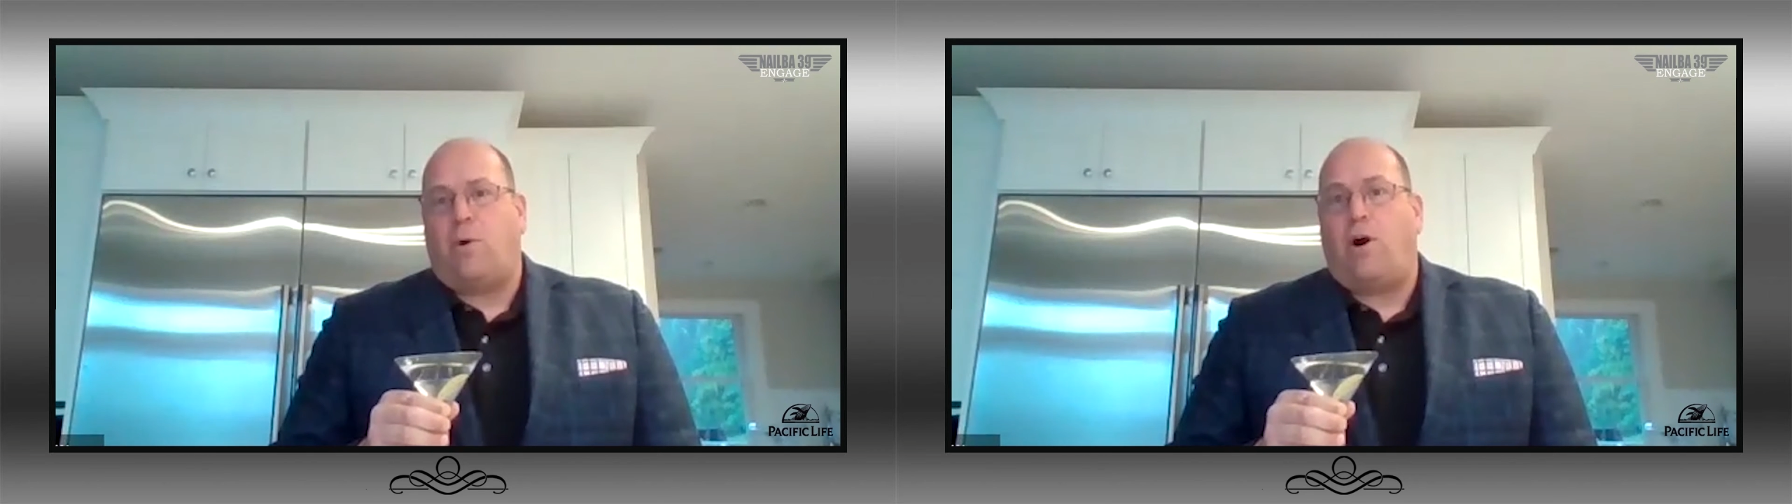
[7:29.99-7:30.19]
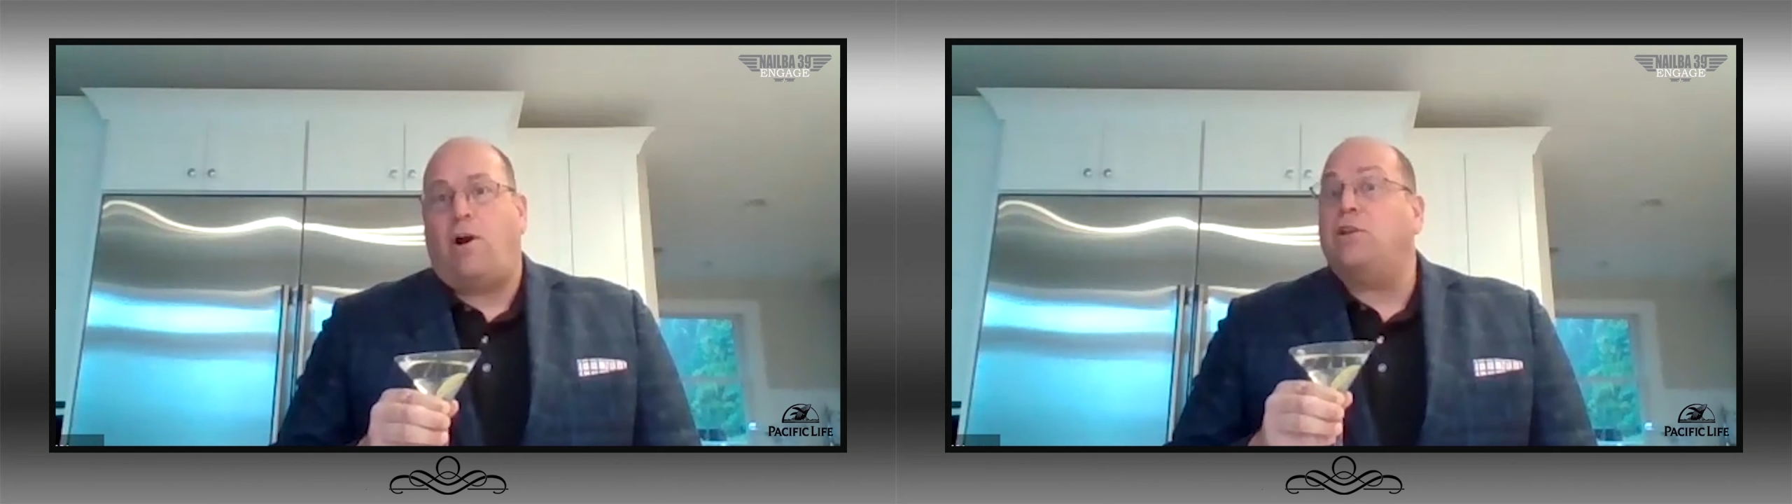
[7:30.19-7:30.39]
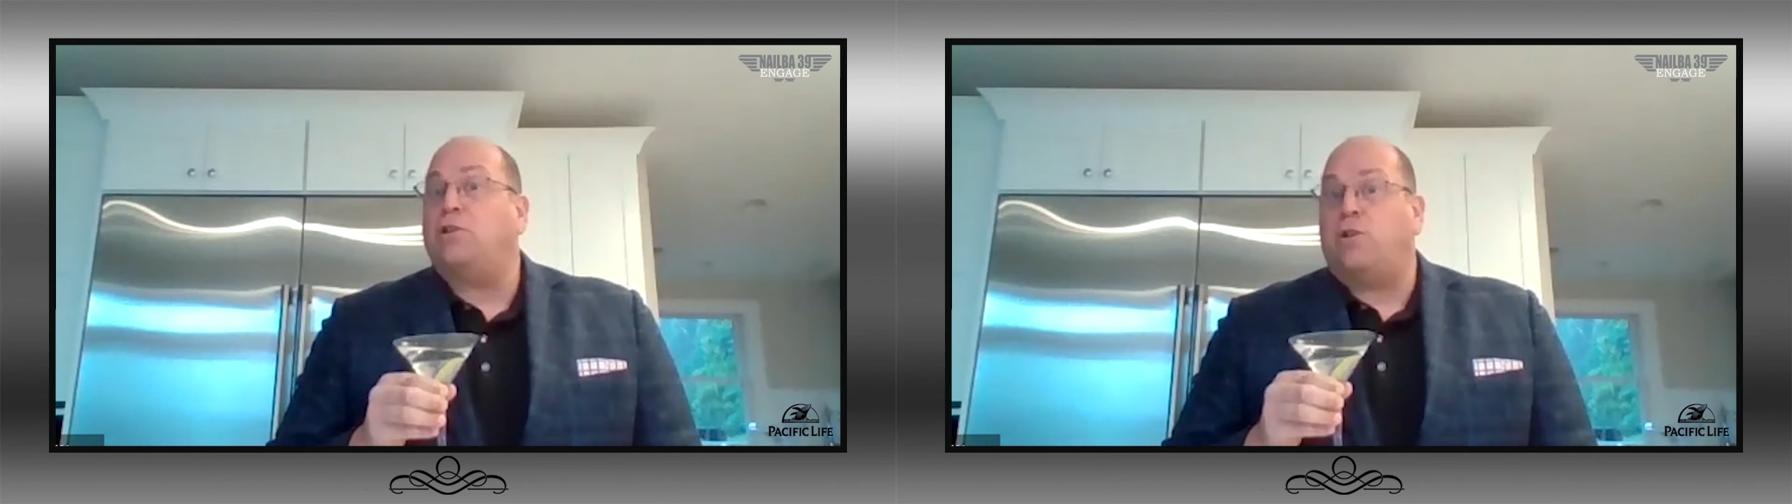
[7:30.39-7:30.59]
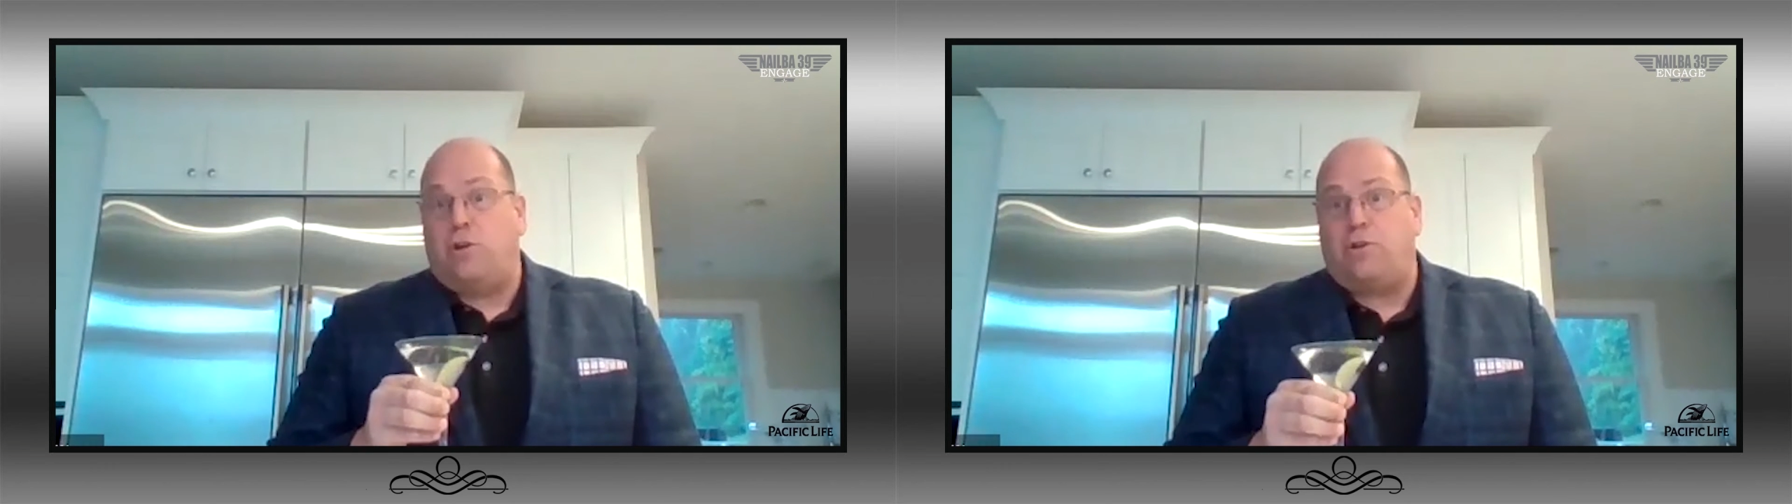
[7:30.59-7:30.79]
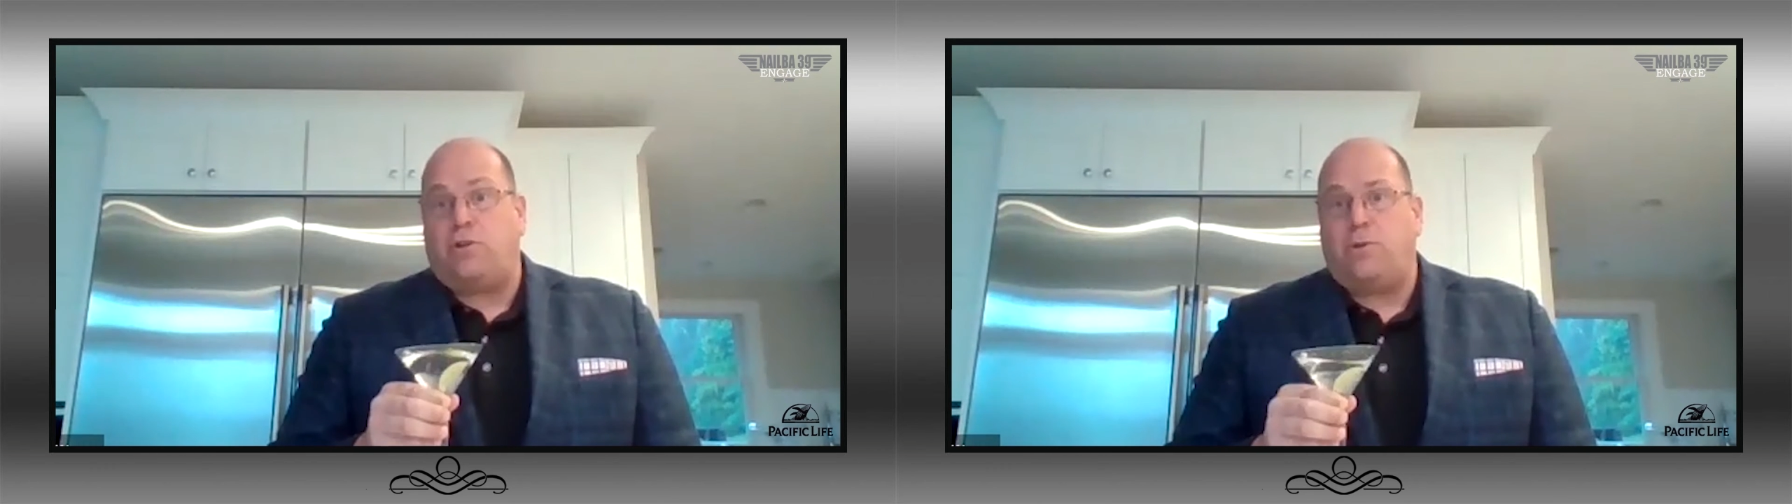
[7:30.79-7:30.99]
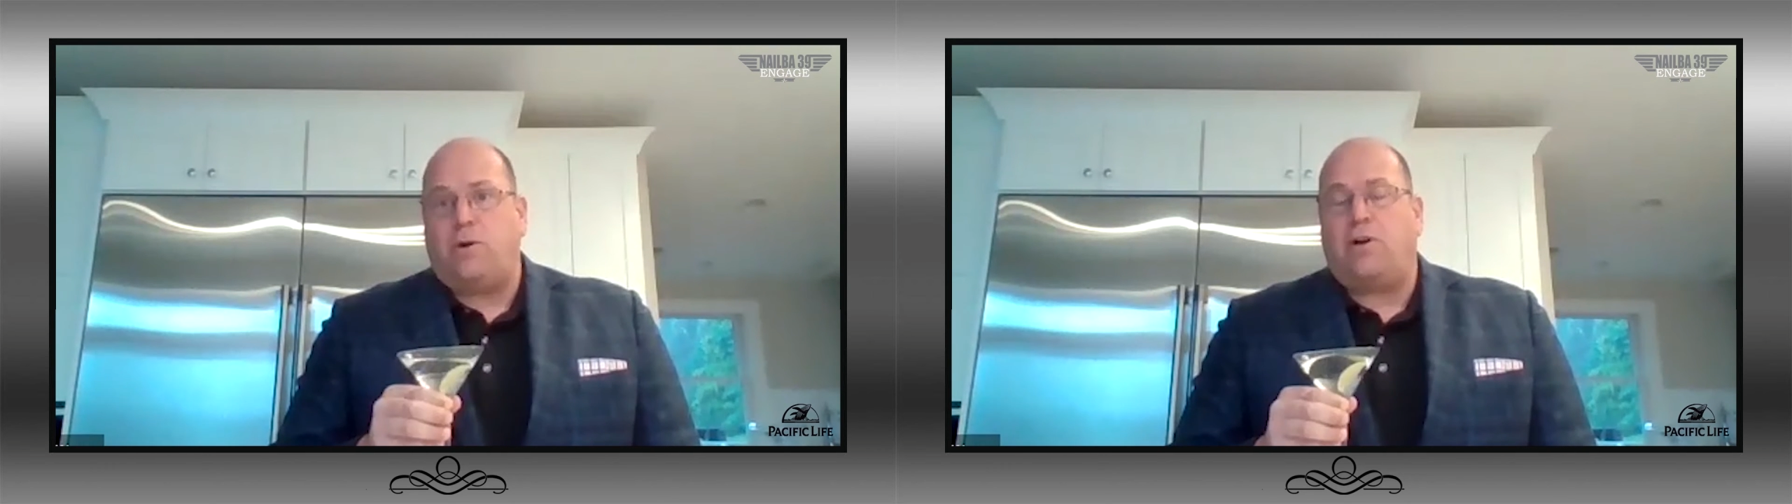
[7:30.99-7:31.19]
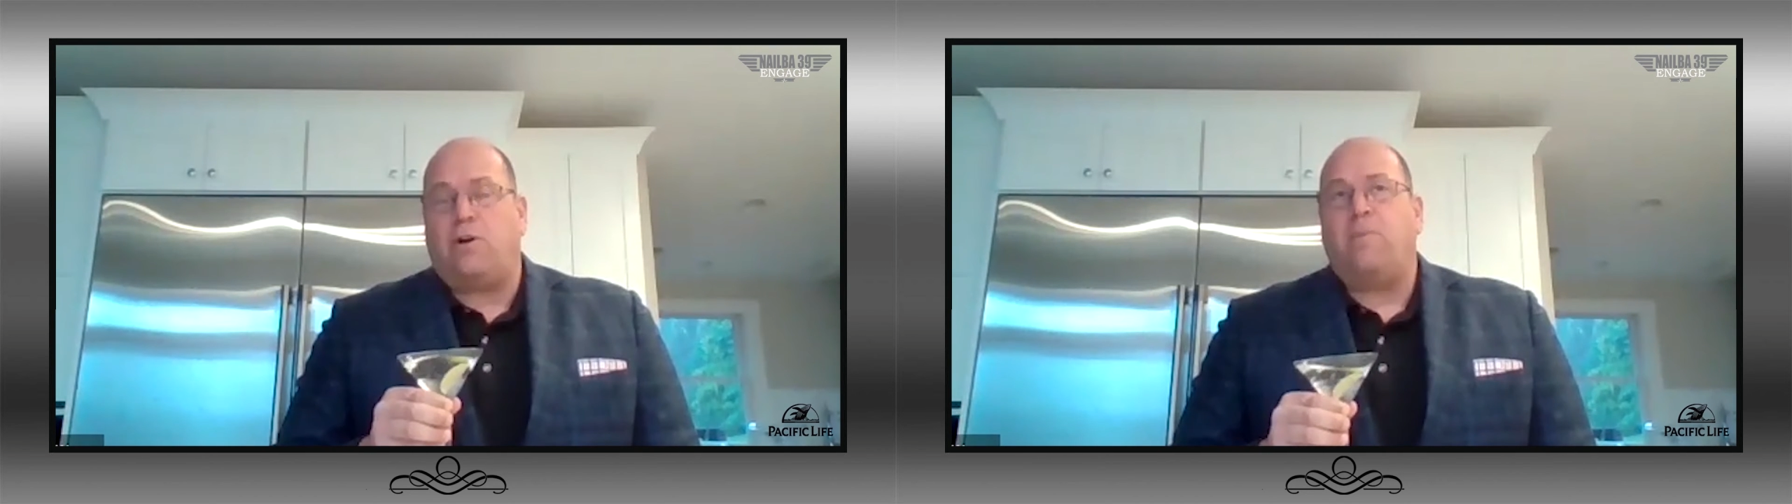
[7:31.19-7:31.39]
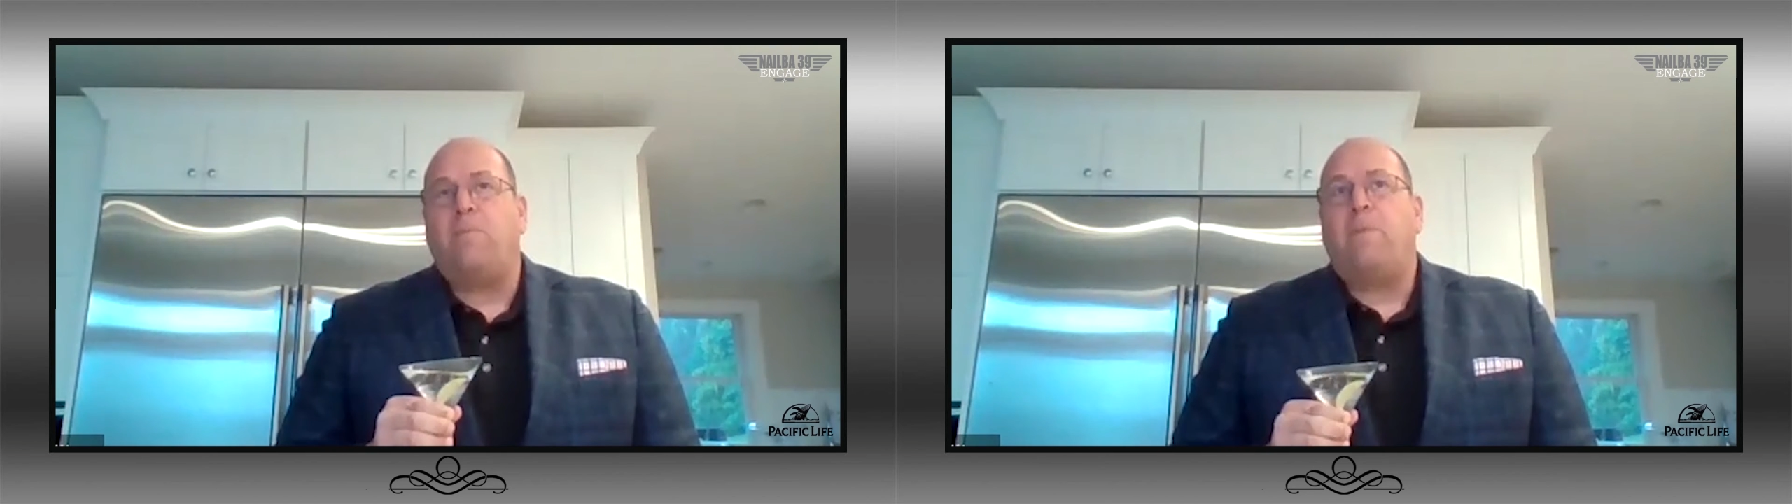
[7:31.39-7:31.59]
are and as good as you were,